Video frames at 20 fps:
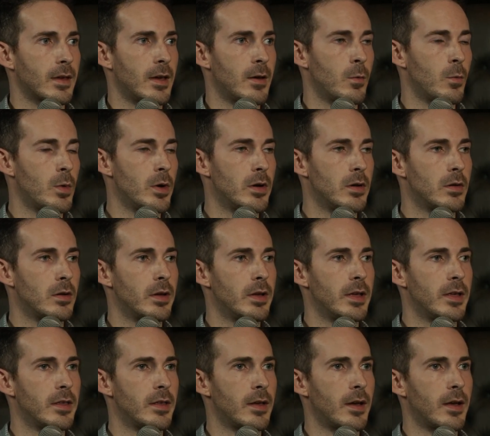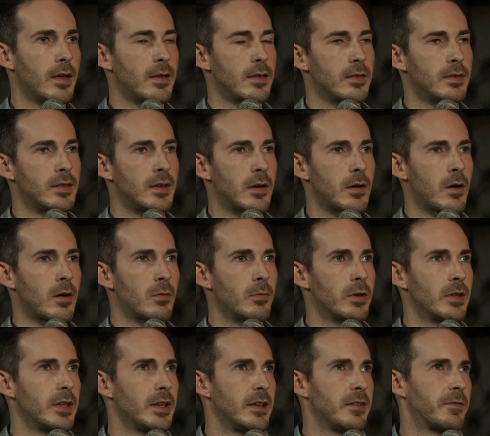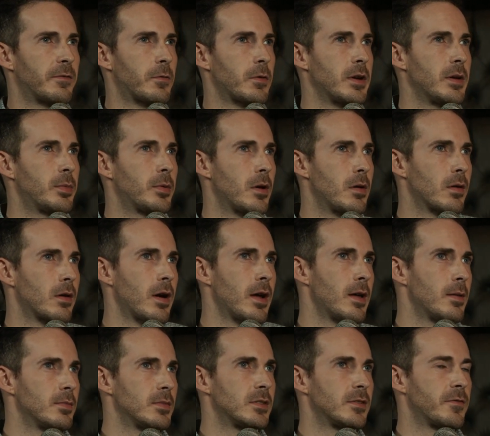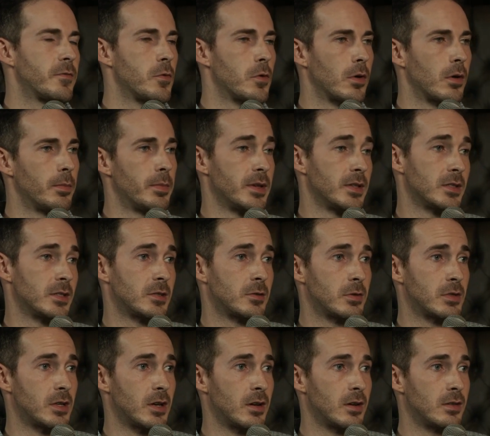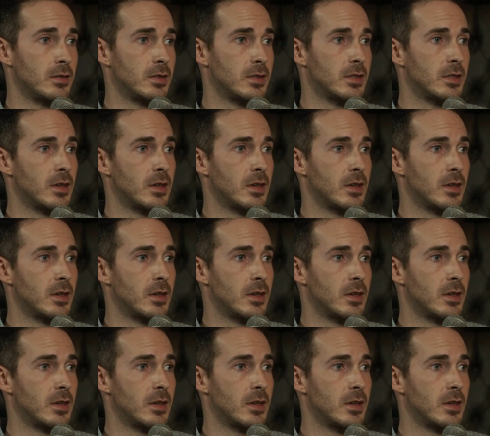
It will. There aren't really any free programs for business returns,